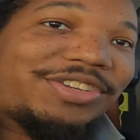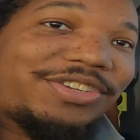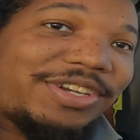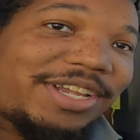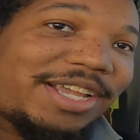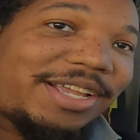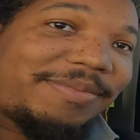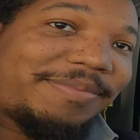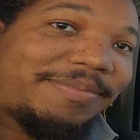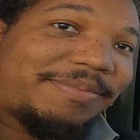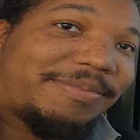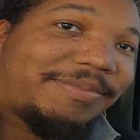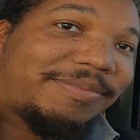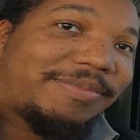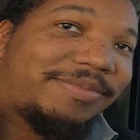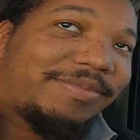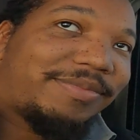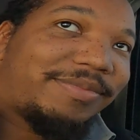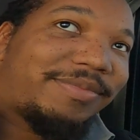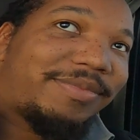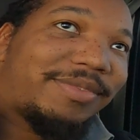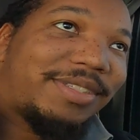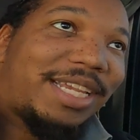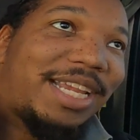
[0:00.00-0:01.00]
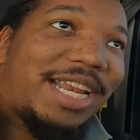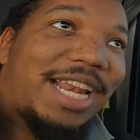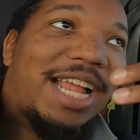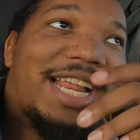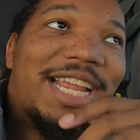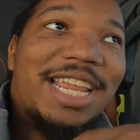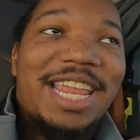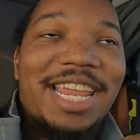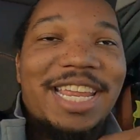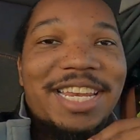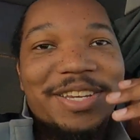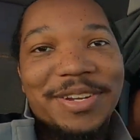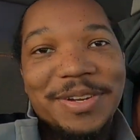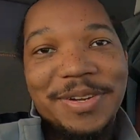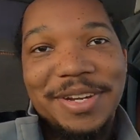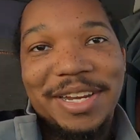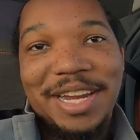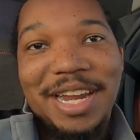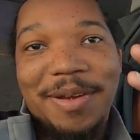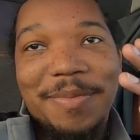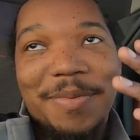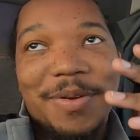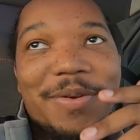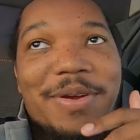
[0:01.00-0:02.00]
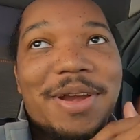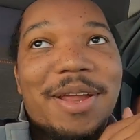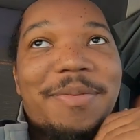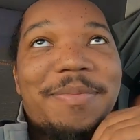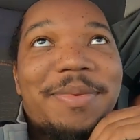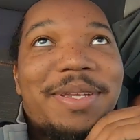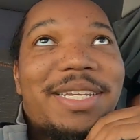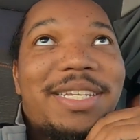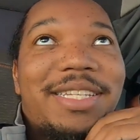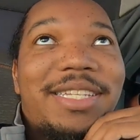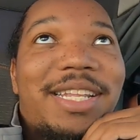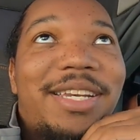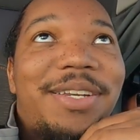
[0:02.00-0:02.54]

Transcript: the shop, and I can't turn the camera around because